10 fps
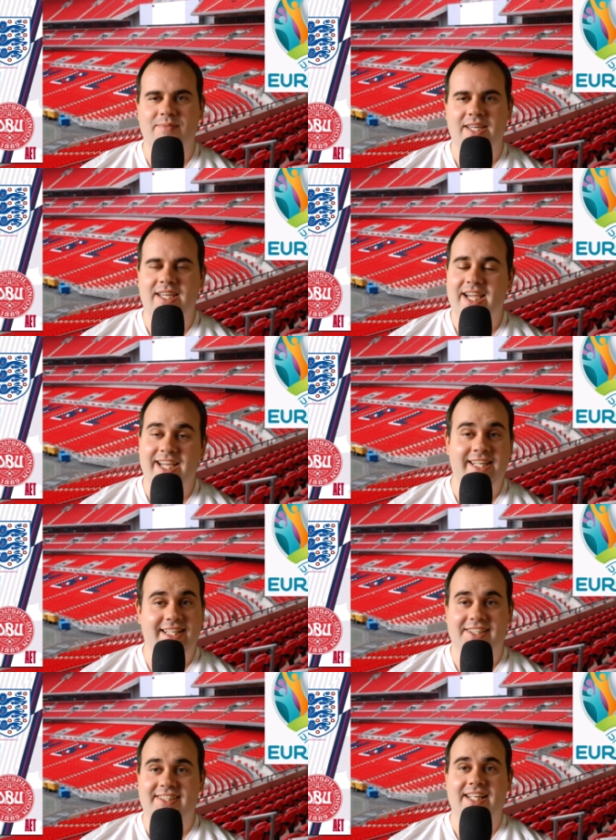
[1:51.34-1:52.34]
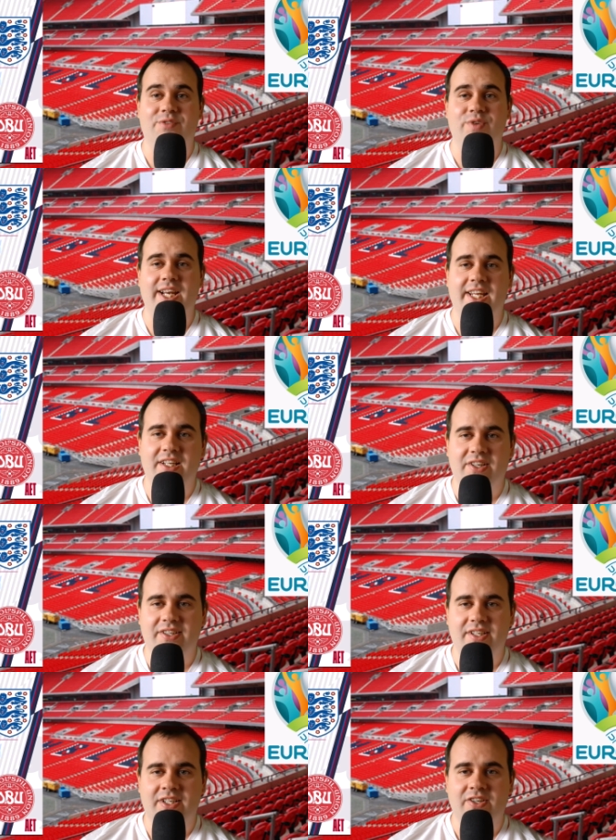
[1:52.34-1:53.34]
me, and you could tell it really
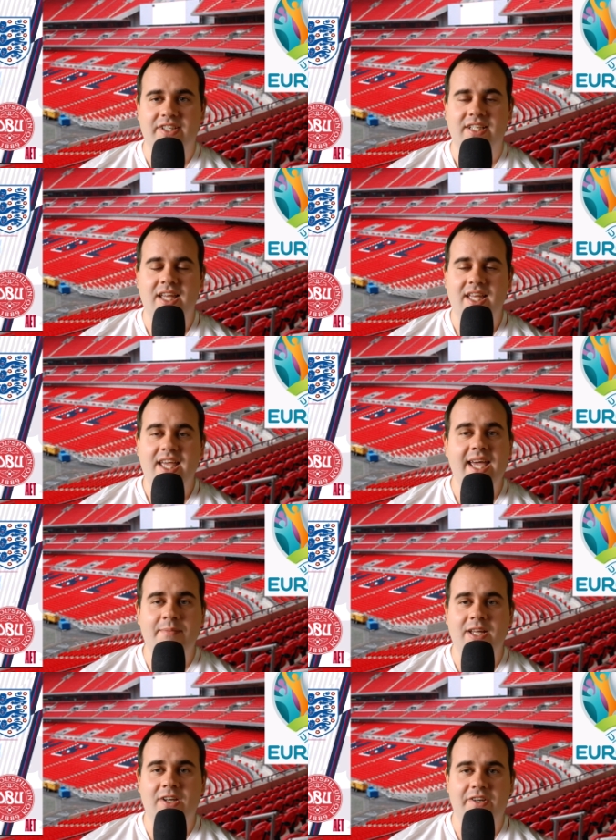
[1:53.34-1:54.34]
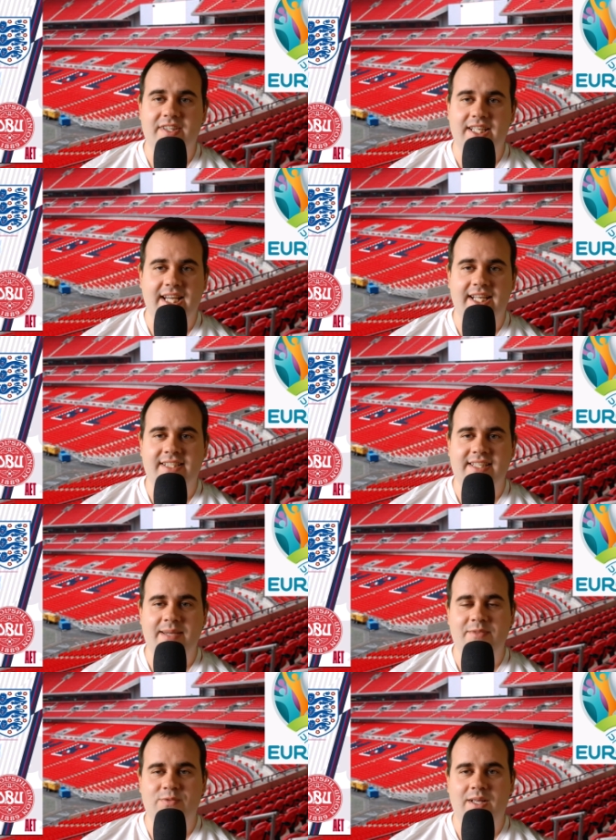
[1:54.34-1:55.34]
annoyed um, a lot of the guys
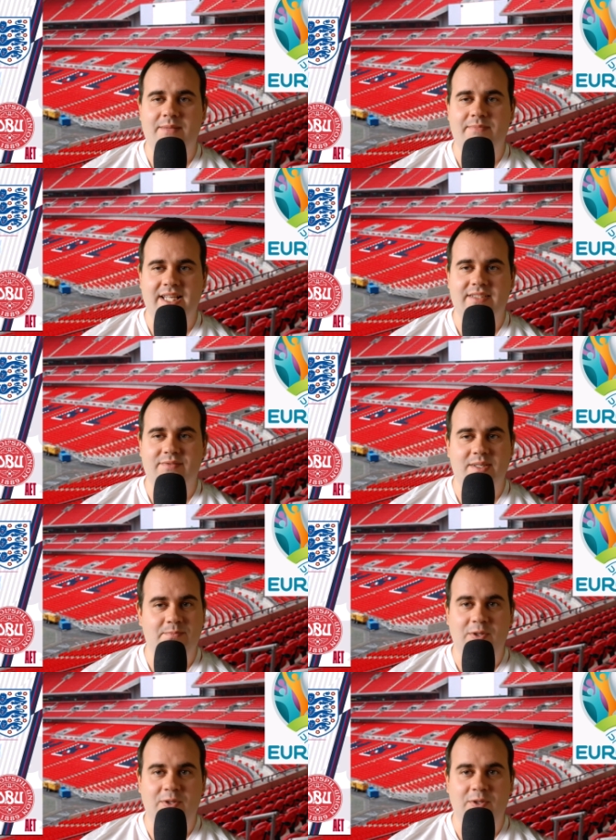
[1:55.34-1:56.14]
um, as well massively.